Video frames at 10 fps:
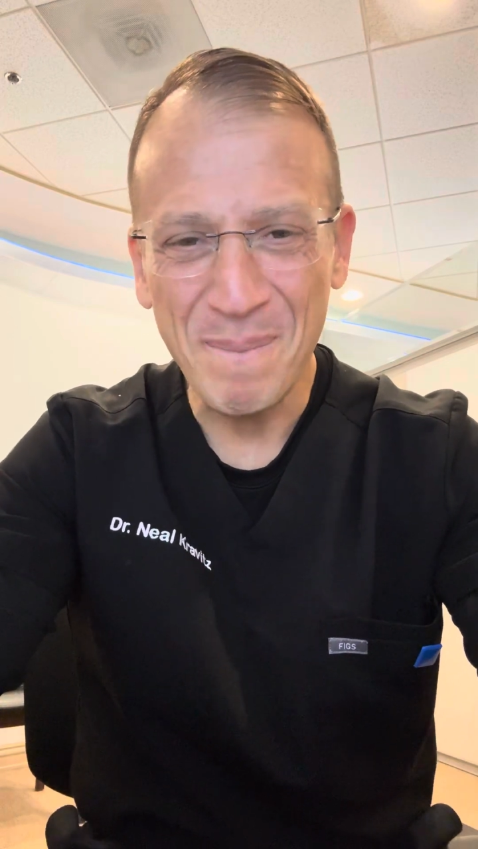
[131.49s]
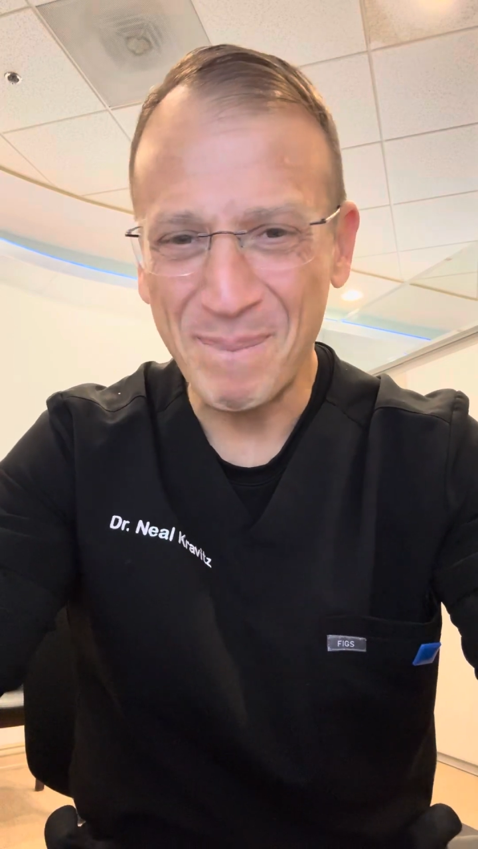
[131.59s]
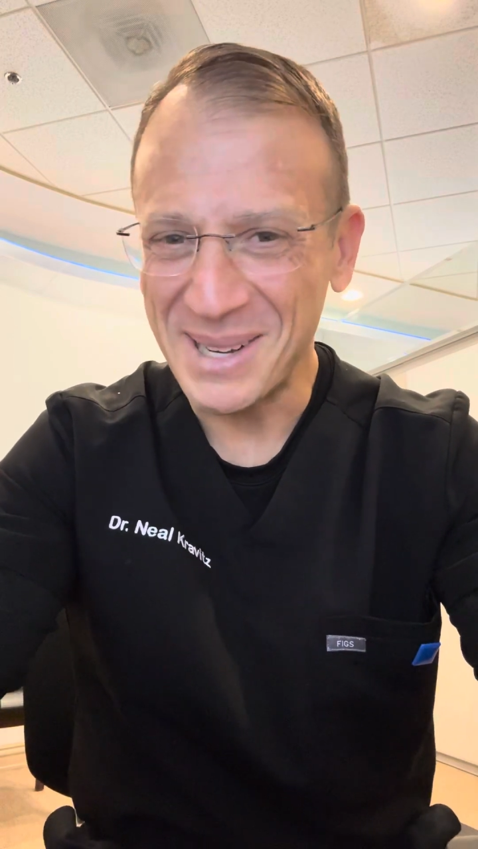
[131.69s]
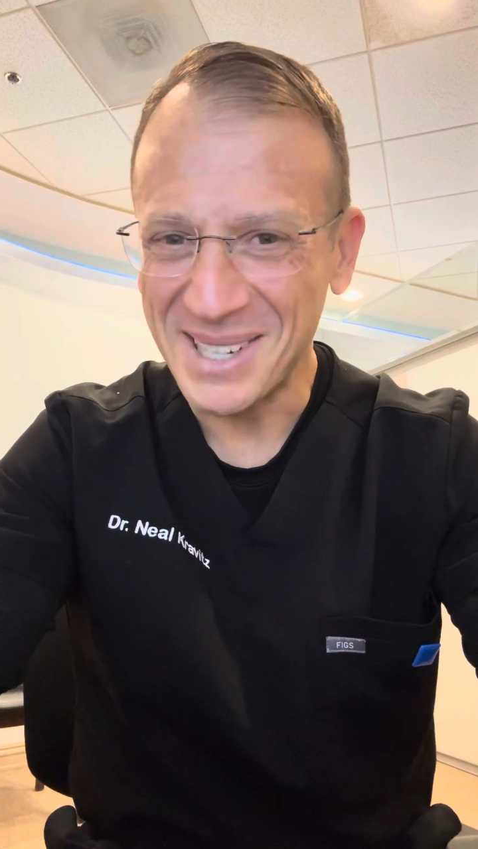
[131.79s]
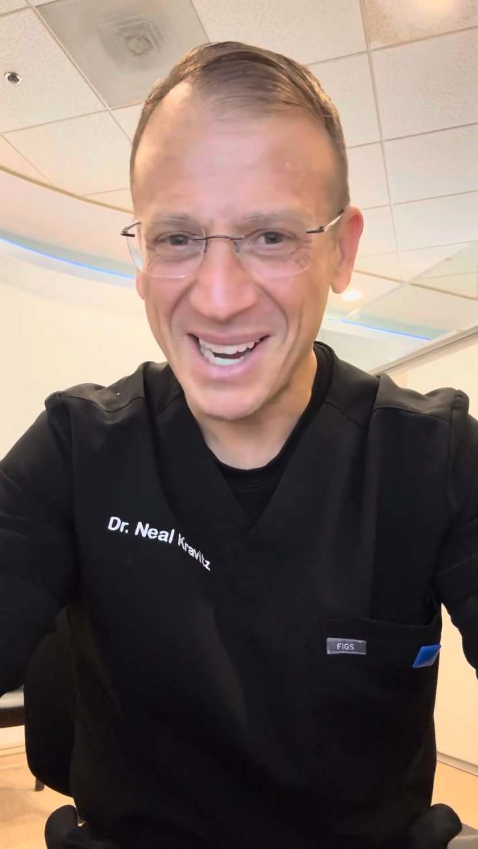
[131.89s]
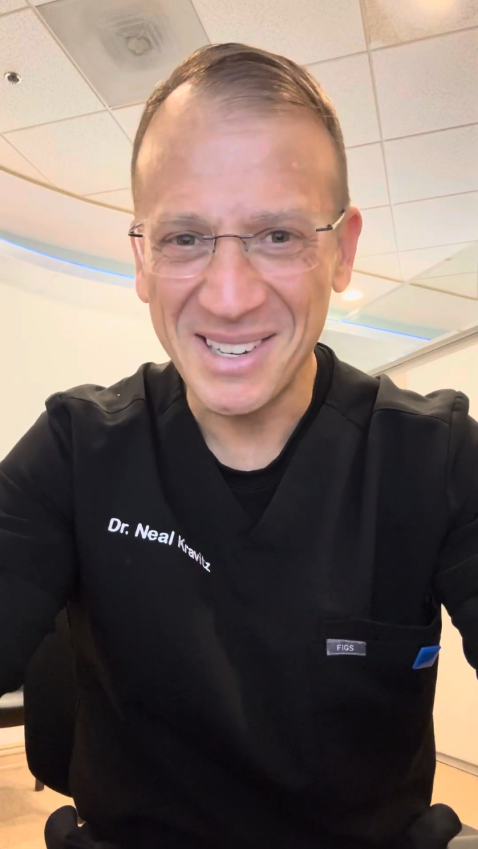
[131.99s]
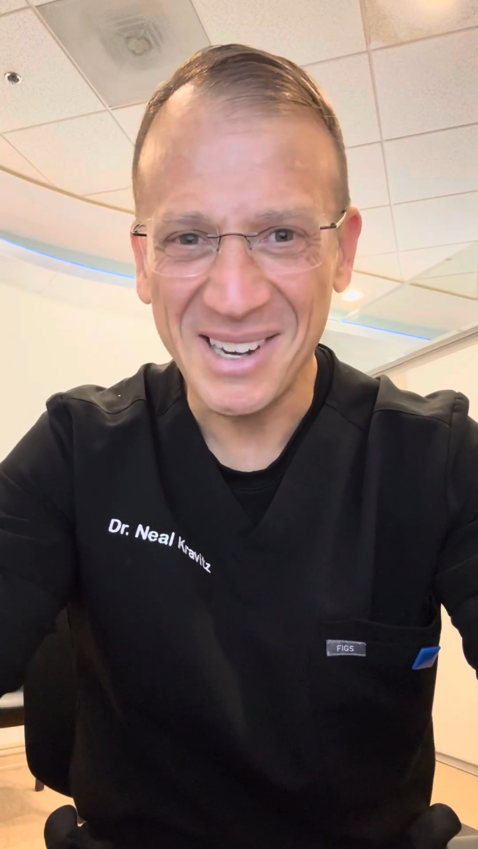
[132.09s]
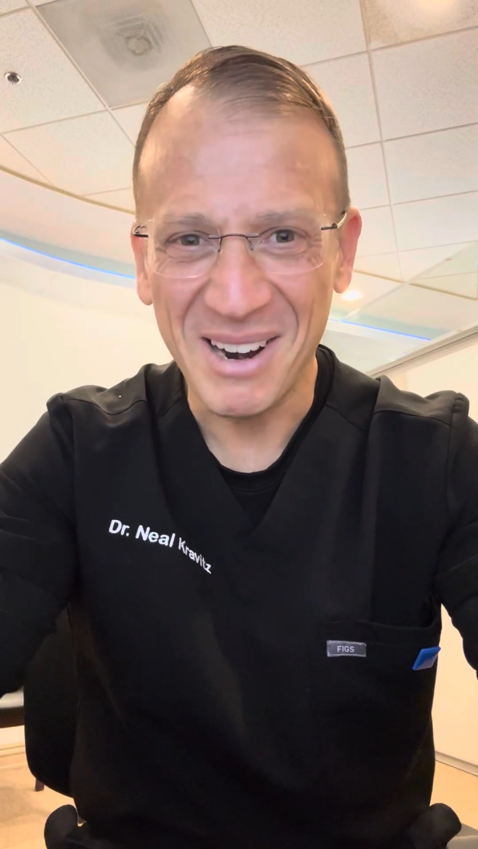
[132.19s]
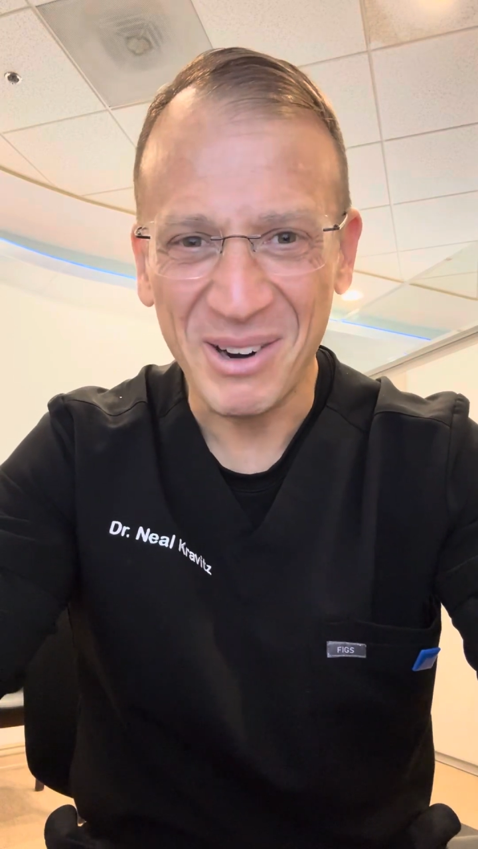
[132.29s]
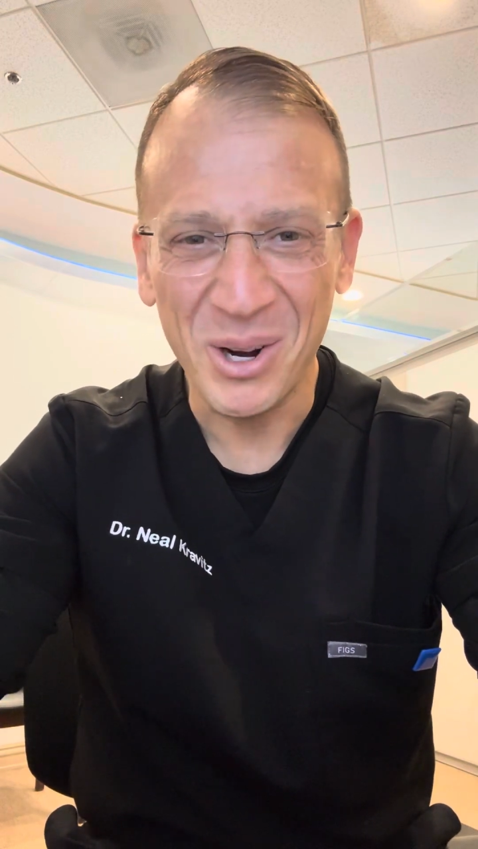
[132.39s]
Best case
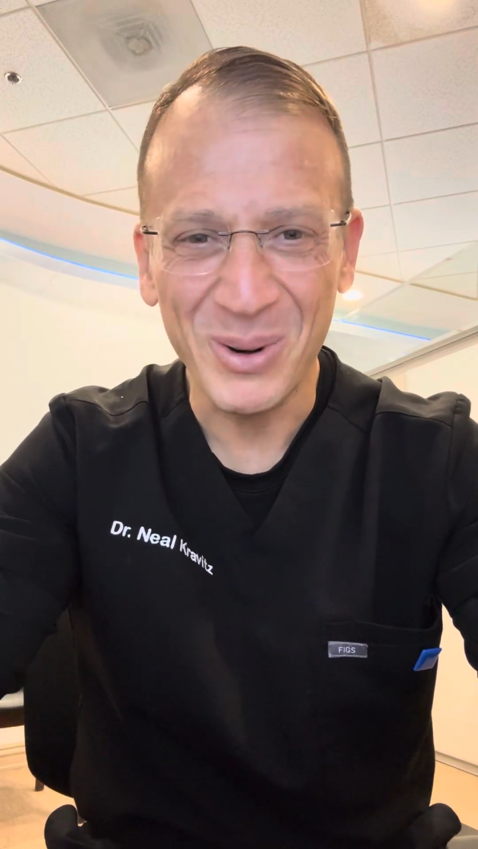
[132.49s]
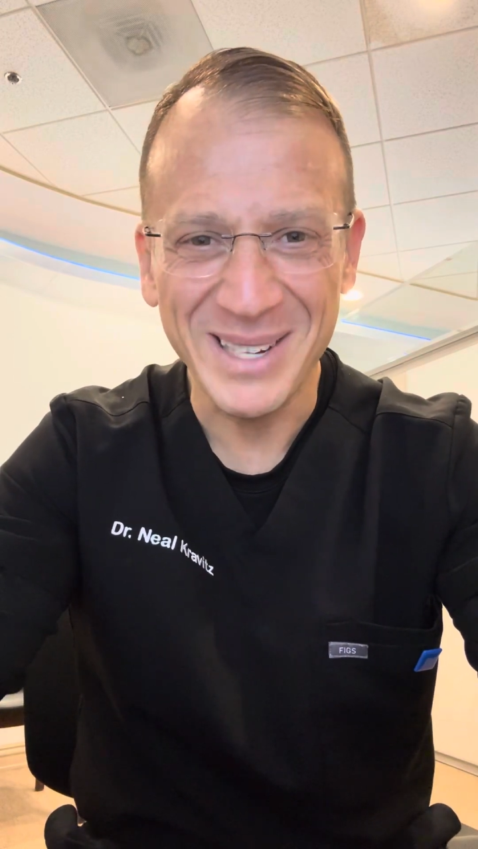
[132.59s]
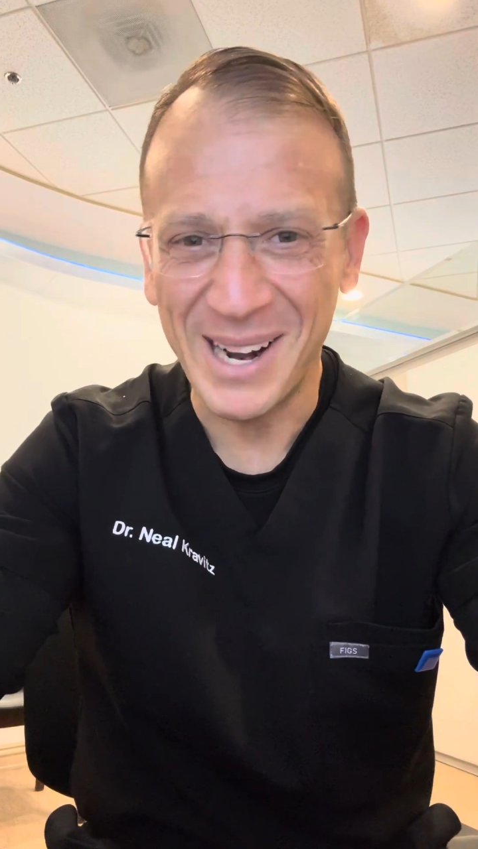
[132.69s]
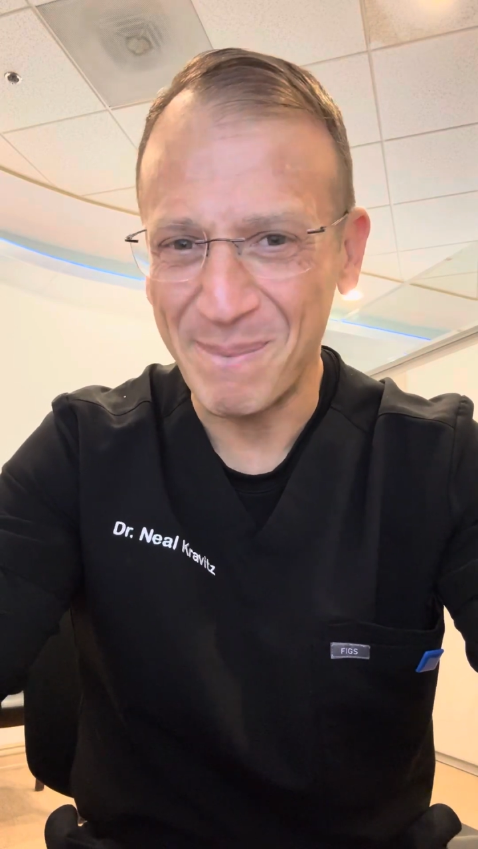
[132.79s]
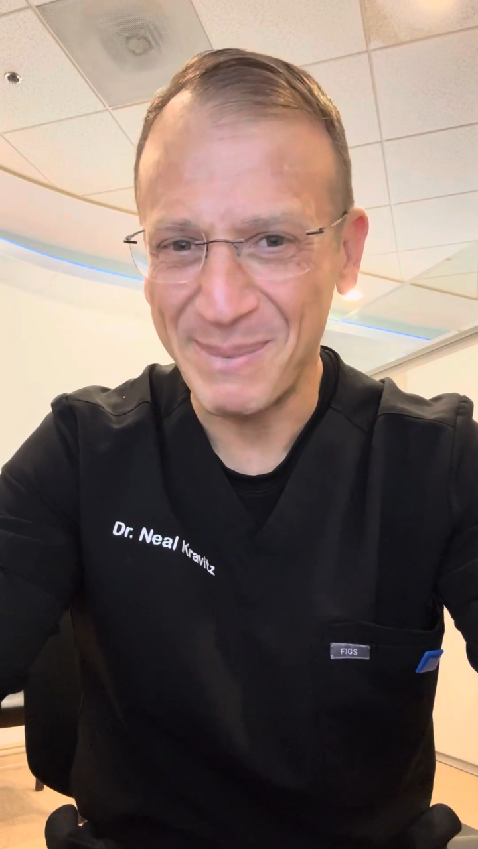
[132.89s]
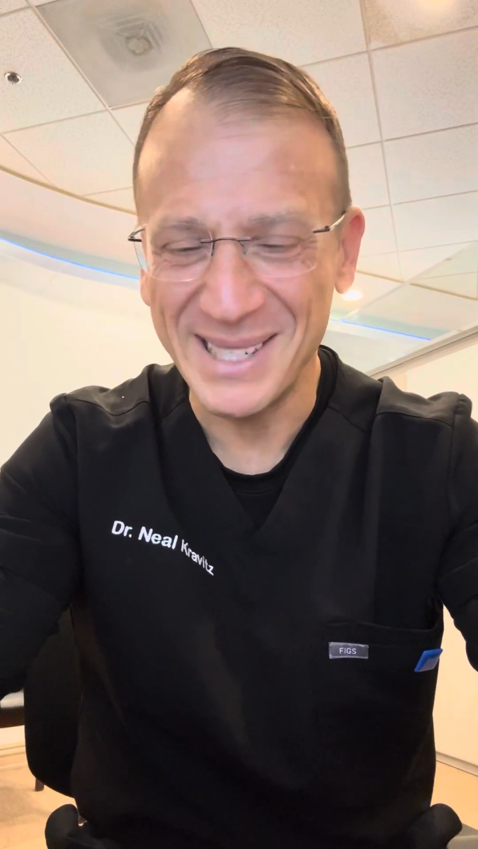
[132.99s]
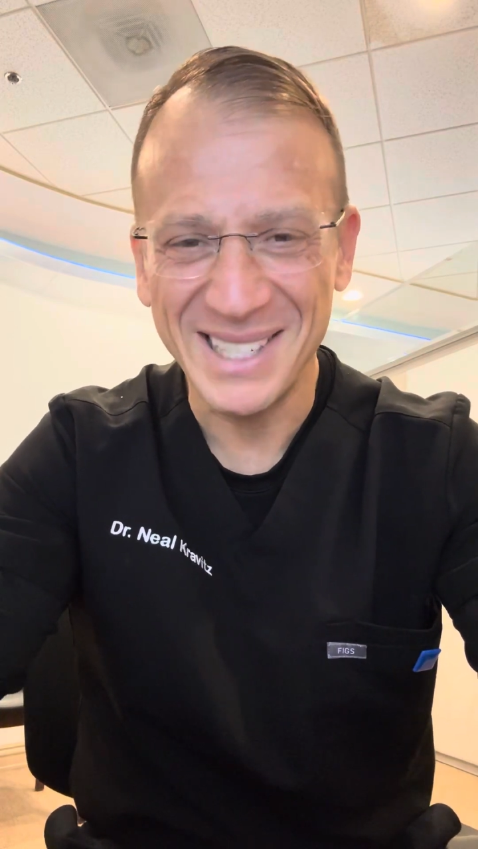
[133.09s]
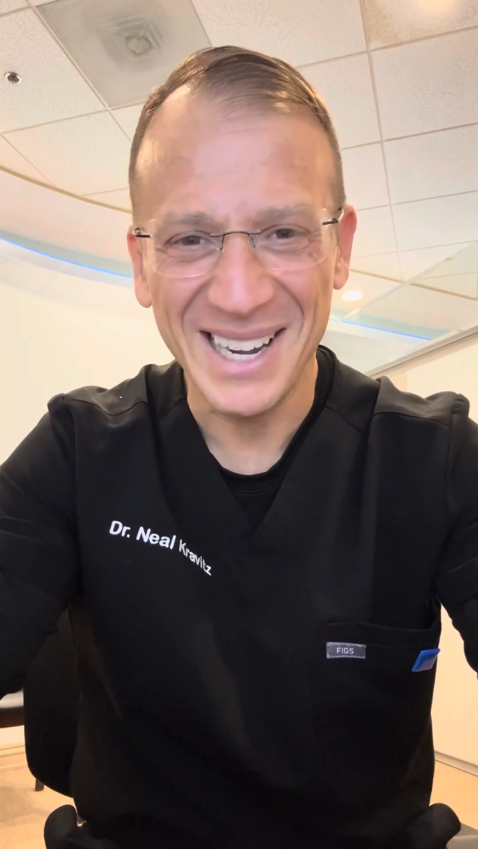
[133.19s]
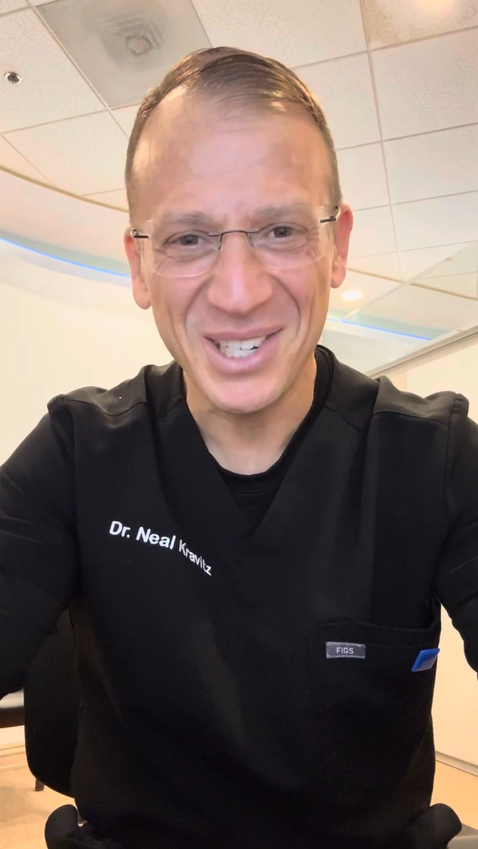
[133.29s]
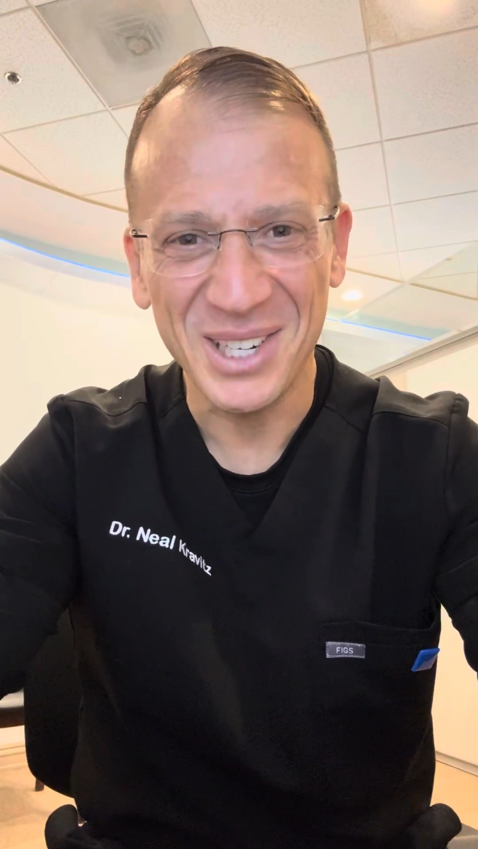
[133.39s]
scenario, we take out
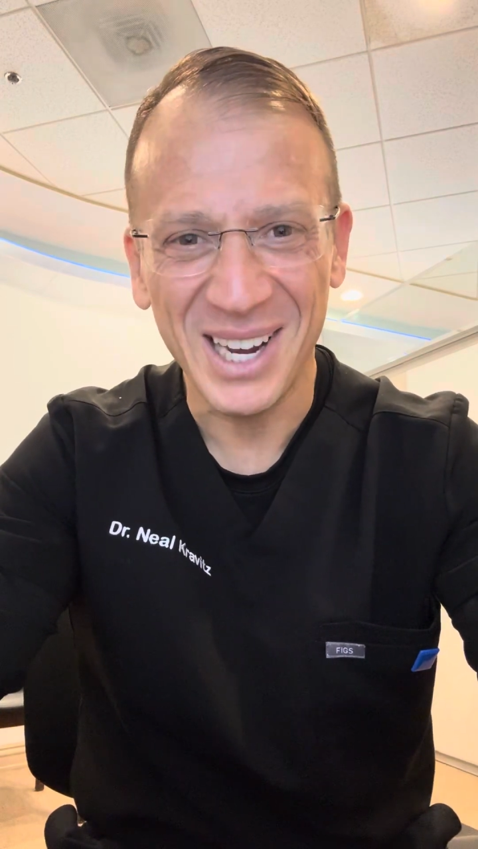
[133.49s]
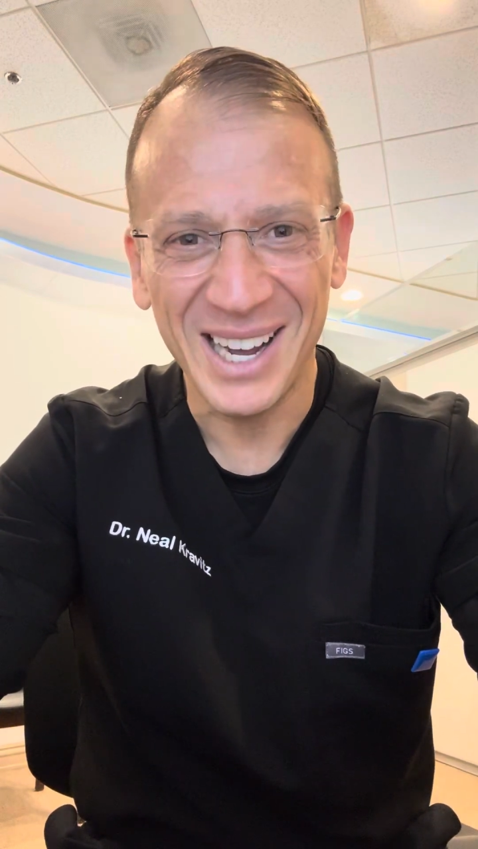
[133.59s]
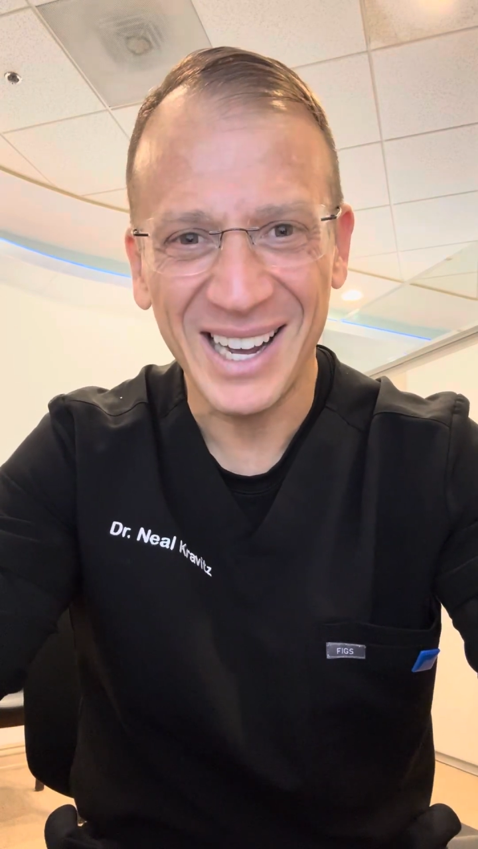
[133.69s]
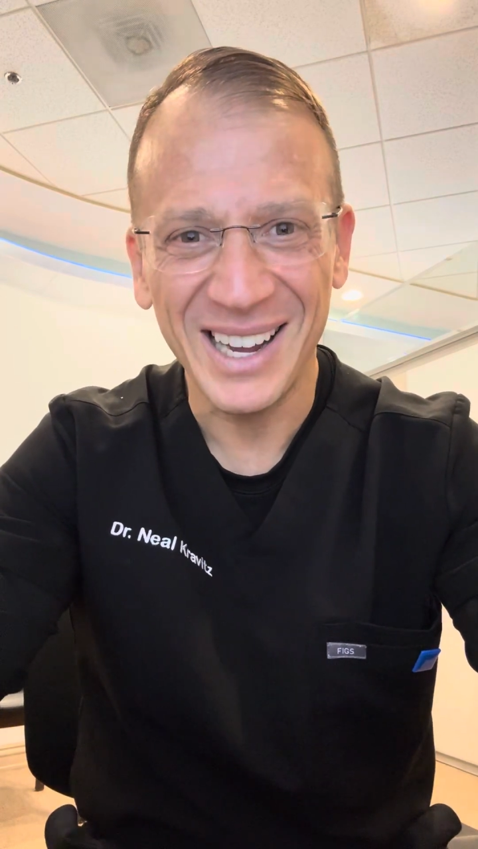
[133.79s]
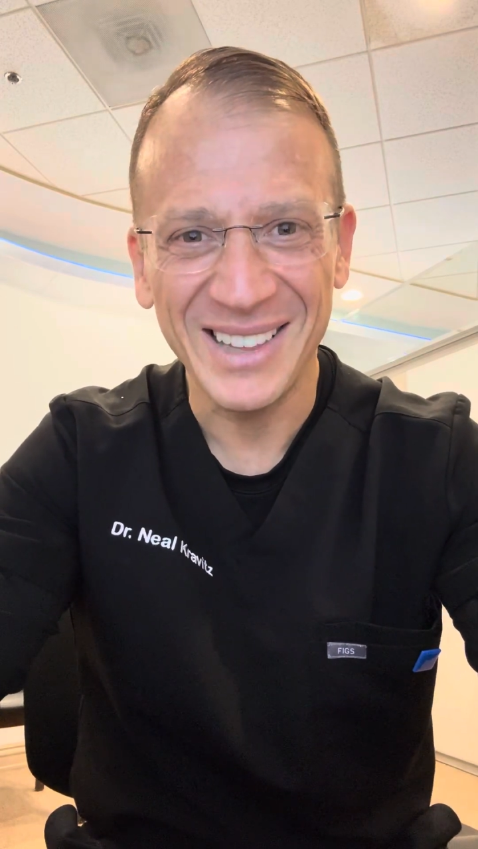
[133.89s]
BCH&I,